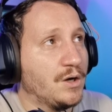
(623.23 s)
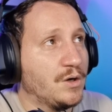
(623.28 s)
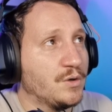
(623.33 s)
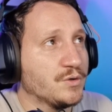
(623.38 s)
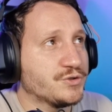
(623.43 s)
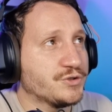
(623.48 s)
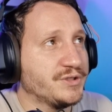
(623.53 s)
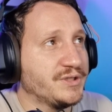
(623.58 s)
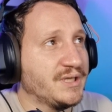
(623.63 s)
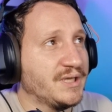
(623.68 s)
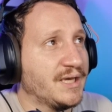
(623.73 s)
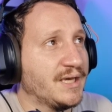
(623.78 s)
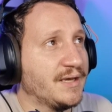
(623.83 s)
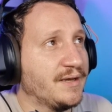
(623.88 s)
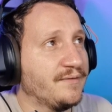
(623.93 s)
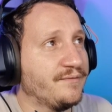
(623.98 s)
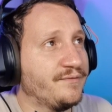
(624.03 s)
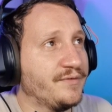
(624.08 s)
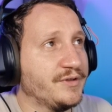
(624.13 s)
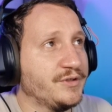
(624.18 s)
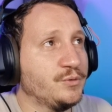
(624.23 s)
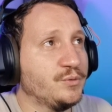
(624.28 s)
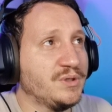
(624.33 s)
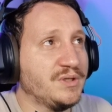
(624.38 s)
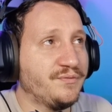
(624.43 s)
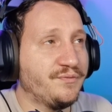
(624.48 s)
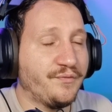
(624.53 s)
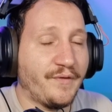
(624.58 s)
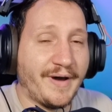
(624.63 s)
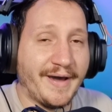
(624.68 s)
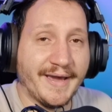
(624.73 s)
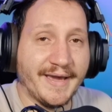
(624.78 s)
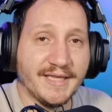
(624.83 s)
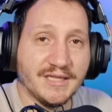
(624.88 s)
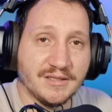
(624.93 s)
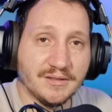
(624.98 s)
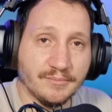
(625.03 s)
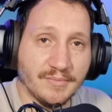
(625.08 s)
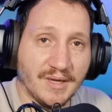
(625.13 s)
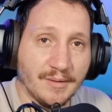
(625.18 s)
Also, they have
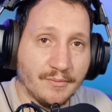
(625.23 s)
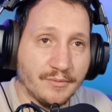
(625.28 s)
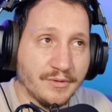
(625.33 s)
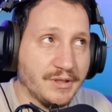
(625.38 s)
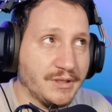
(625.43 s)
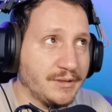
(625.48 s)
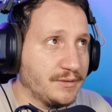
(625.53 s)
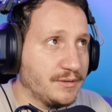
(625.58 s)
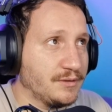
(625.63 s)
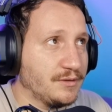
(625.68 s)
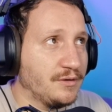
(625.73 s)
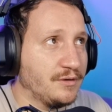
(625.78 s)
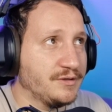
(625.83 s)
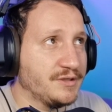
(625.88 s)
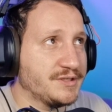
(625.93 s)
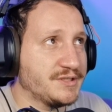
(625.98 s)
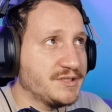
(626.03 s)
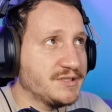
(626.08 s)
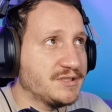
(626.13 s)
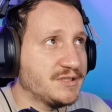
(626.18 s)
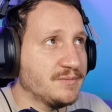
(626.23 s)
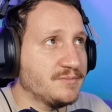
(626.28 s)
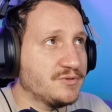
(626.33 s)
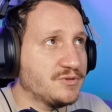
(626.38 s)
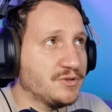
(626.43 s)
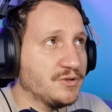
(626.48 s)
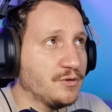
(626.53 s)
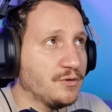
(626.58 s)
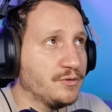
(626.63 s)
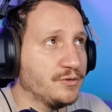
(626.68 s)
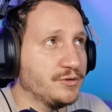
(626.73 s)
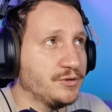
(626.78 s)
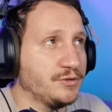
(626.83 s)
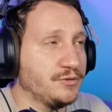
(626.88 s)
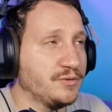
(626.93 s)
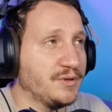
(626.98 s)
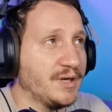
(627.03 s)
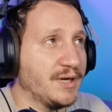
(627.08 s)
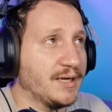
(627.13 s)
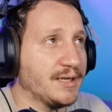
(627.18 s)
unified memory on the system, so
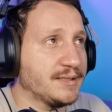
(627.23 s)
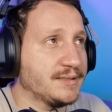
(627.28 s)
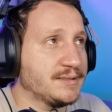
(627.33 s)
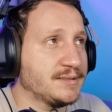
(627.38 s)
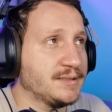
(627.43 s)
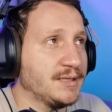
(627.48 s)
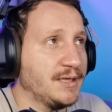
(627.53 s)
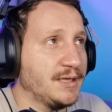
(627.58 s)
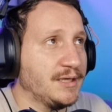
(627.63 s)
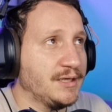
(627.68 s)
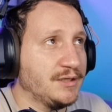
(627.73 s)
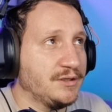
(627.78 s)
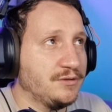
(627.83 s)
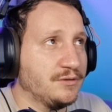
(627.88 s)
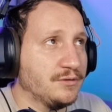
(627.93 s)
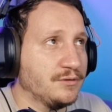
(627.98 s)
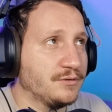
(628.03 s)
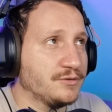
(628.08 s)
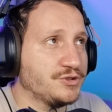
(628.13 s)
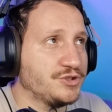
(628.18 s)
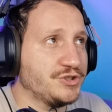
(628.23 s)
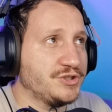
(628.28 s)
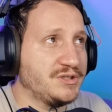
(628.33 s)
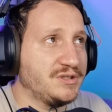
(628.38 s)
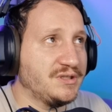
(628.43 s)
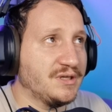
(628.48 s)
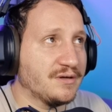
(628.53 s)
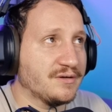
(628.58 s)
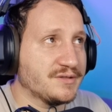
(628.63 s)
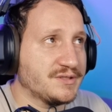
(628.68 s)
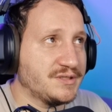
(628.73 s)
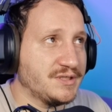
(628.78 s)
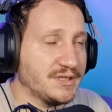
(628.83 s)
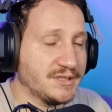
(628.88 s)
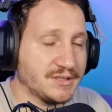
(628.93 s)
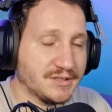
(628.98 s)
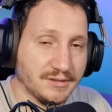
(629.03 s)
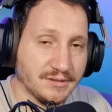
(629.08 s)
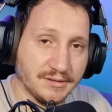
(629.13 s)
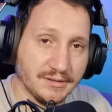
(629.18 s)
you got your
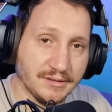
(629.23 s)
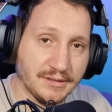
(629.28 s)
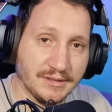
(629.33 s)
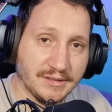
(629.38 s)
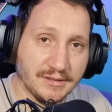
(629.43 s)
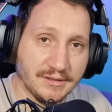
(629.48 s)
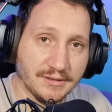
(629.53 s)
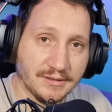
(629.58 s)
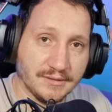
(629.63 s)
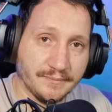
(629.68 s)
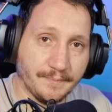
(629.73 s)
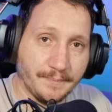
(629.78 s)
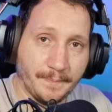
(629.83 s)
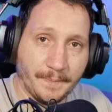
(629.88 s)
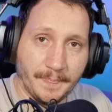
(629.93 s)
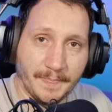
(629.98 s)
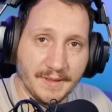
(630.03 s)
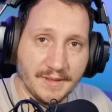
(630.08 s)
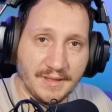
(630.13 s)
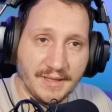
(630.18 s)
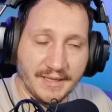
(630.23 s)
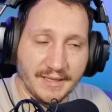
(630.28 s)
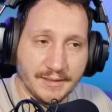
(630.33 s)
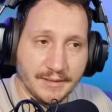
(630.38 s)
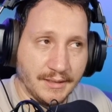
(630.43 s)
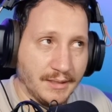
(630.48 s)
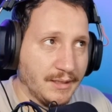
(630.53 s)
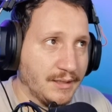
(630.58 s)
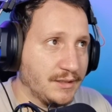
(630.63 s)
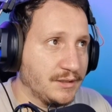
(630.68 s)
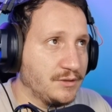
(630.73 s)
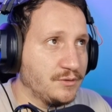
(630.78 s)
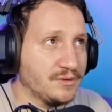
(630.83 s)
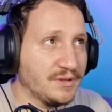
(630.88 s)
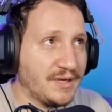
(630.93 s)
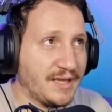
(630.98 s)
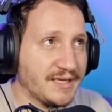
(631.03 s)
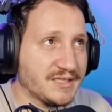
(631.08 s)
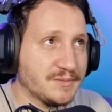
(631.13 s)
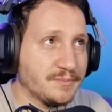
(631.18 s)
GDDR6 like
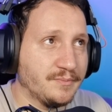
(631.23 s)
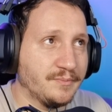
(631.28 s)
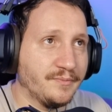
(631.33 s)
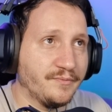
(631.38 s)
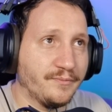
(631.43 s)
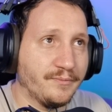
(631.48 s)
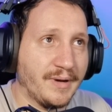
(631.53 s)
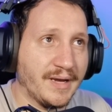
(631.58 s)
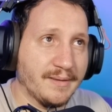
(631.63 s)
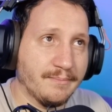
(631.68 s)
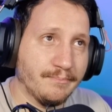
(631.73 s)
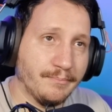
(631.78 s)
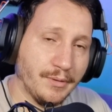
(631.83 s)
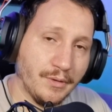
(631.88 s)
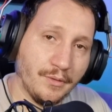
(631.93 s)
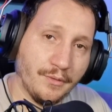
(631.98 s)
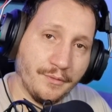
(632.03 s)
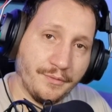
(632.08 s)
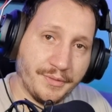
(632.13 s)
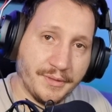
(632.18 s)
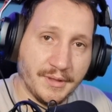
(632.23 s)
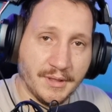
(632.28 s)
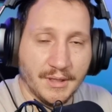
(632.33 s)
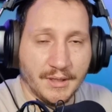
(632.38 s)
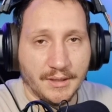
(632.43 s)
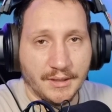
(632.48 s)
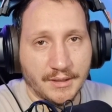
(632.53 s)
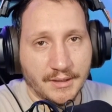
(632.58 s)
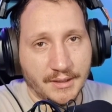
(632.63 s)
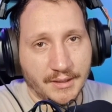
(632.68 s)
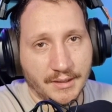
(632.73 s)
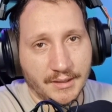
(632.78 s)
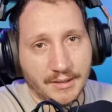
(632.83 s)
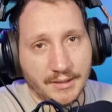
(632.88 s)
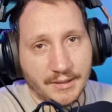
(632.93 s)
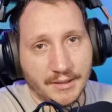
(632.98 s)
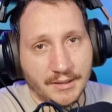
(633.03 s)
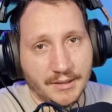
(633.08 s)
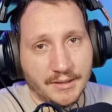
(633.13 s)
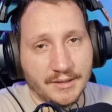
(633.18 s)
utilized by both
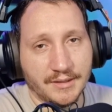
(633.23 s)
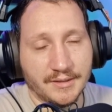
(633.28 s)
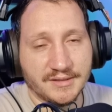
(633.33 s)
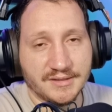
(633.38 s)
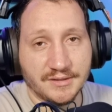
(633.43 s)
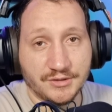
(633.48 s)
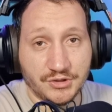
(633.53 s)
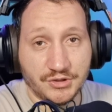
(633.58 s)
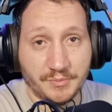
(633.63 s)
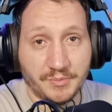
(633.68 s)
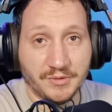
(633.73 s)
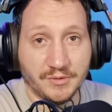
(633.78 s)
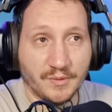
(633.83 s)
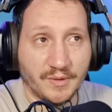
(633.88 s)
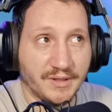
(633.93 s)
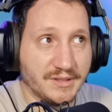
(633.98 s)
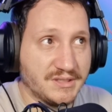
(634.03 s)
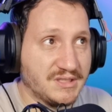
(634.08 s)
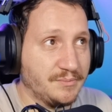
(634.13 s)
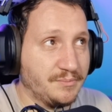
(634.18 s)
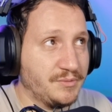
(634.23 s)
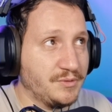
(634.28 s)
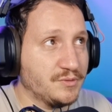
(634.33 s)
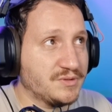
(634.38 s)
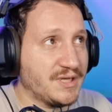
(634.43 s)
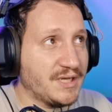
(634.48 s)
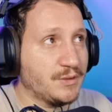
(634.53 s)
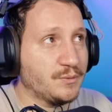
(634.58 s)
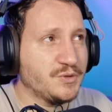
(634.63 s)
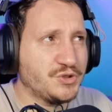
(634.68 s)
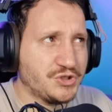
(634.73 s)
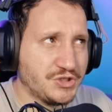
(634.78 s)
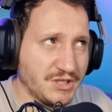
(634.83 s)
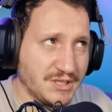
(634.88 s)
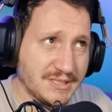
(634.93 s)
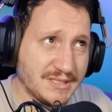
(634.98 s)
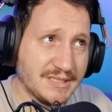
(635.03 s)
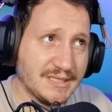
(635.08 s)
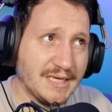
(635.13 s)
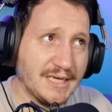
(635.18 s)
the GPU and the CPU side, which
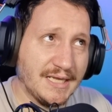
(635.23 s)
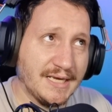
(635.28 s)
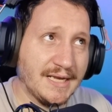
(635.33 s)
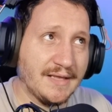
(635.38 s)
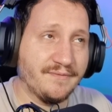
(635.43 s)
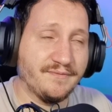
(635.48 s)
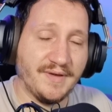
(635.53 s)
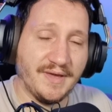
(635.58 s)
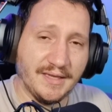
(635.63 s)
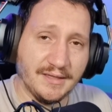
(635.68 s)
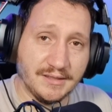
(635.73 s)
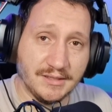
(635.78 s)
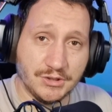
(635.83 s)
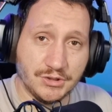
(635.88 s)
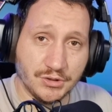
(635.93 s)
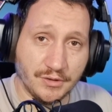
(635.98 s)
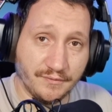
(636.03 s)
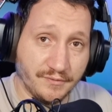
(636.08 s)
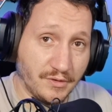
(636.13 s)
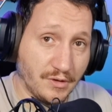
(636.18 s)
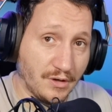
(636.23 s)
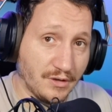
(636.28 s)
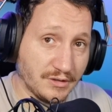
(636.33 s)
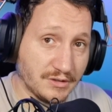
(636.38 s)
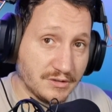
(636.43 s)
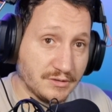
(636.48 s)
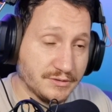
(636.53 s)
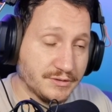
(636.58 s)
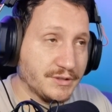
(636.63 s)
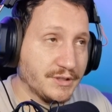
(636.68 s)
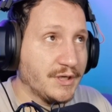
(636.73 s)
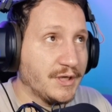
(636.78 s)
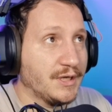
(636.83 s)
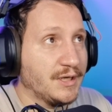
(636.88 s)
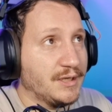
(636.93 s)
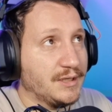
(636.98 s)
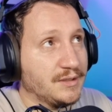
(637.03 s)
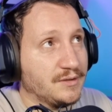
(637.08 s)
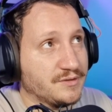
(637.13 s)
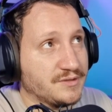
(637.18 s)
is an advantage of consoles
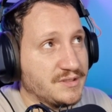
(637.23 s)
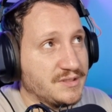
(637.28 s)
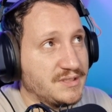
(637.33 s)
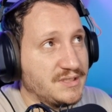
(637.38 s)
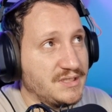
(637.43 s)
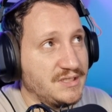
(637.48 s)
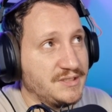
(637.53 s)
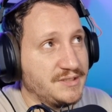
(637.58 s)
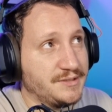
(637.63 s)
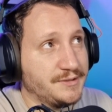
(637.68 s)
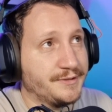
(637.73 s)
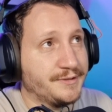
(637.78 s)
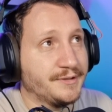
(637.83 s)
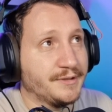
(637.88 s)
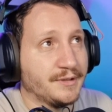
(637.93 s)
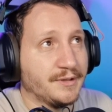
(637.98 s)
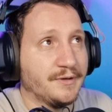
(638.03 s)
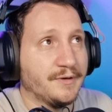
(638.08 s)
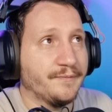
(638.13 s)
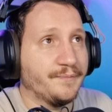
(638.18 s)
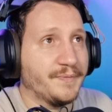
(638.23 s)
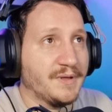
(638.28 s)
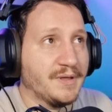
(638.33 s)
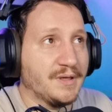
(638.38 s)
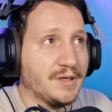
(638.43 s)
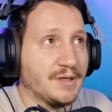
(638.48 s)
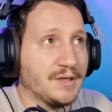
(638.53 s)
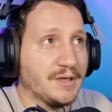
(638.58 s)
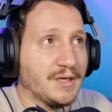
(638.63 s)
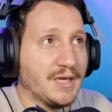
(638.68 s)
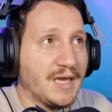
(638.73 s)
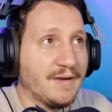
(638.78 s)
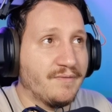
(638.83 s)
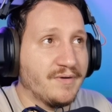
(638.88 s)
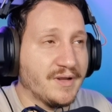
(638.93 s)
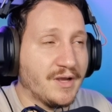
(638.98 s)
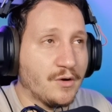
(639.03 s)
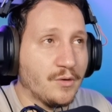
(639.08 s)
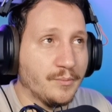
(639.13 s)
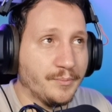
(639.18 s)
because it's easier.
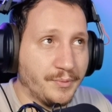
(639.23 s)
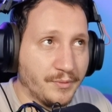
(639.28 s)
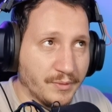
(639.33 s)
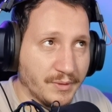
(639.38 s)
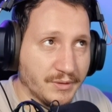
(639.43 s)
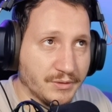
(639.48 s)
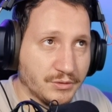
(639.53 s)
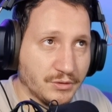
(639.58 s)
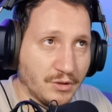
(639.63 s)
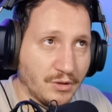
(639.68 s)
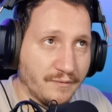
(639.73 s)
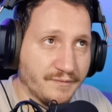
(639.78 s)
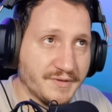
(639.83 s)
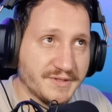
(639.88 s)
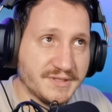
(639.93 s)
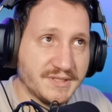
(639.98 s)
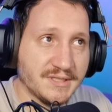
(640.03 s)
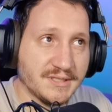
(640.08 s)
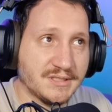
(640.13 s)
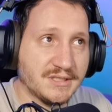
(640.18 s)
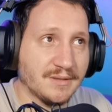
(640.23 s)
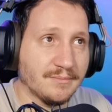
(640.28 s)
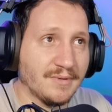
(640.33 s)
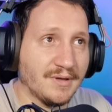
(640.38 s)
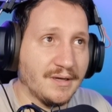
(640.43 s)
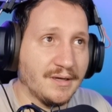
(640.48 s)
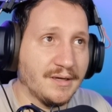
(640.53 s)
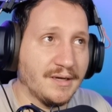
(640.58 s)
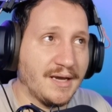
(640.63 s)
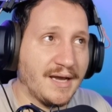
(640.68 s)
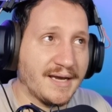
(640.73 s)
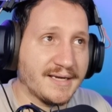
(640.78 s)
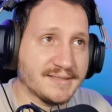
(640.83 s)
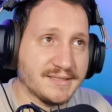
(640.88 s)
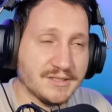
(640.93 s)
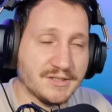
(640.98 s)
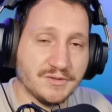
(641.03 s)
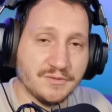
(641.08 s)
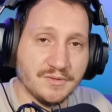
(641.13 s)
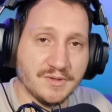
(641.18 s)
Every component of the system
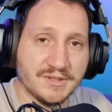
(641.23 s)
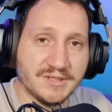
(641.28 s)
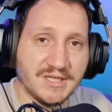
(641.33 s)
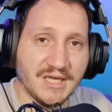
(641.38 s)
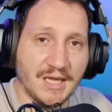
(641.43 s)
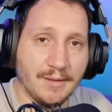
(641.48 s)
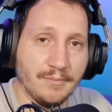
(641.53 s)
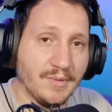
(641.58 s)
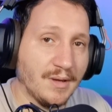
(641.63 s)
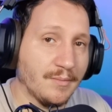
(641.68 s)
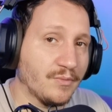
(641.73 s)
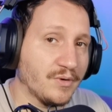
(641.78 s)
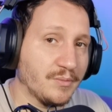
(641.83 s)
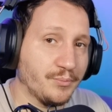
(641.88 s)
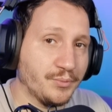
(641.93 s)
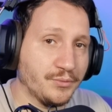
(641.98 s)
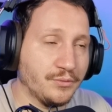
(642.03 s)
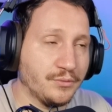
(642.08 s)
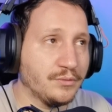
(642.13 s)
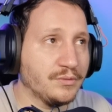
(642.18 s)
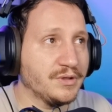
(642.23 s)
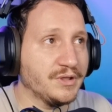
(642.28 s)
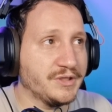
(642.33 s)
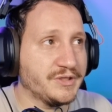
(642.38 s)
access to the same memory pool.